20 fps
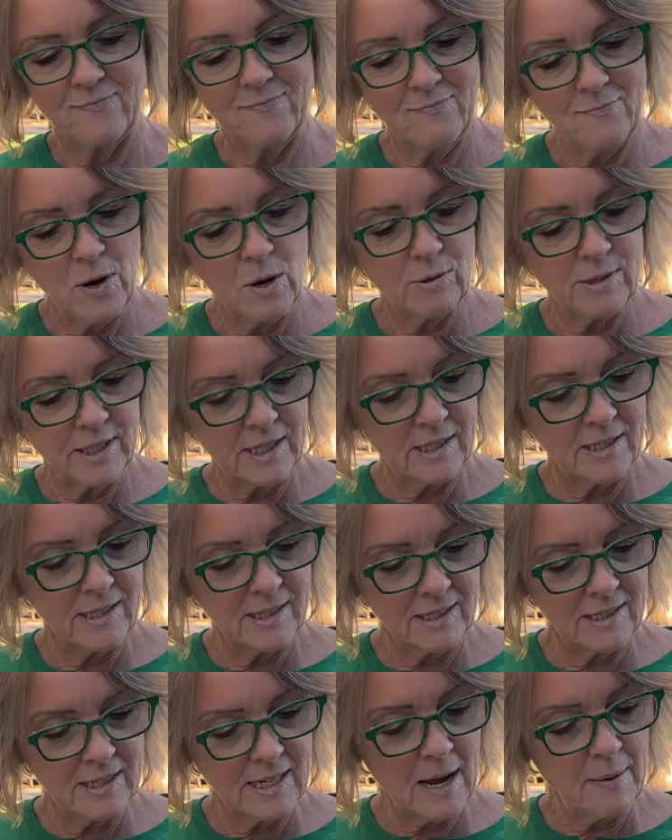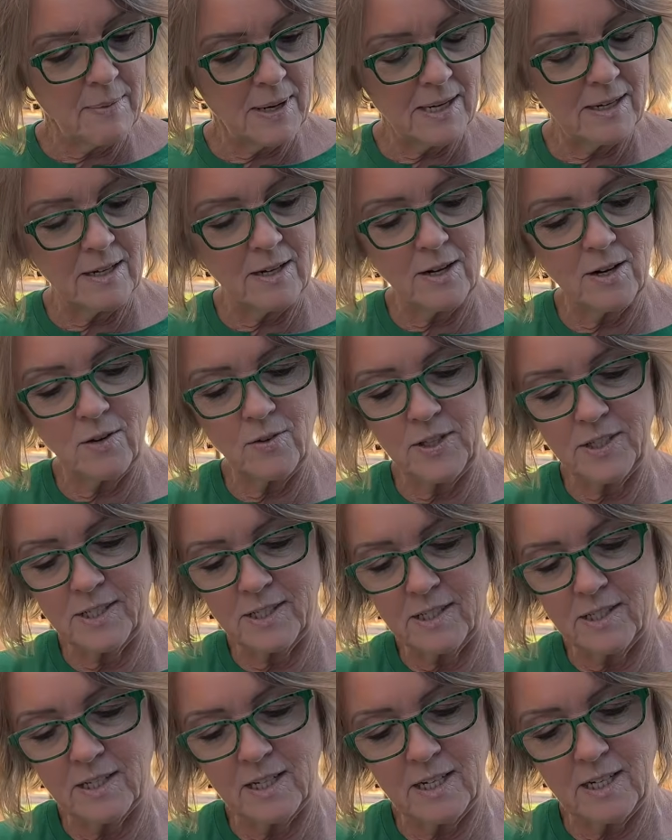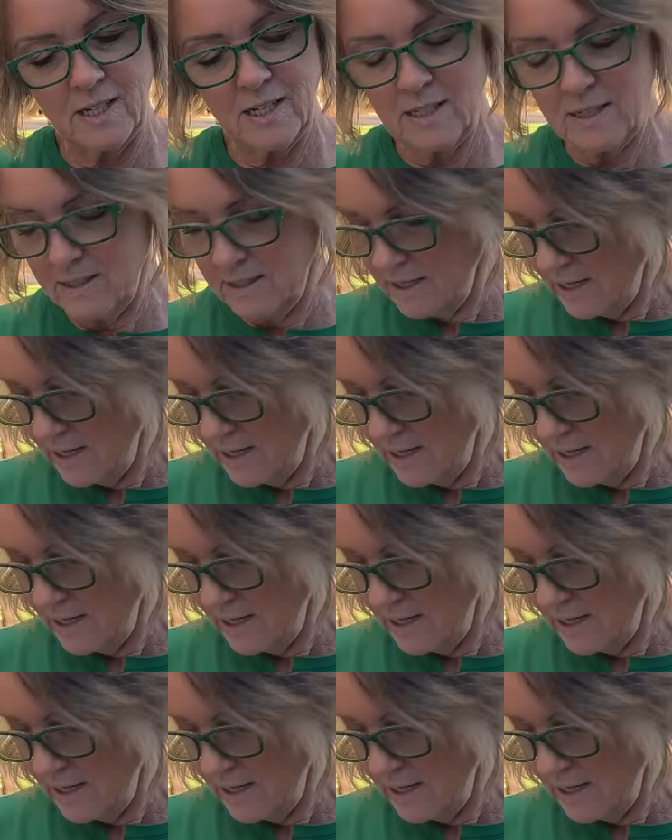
Mostly success. I mean, this is good.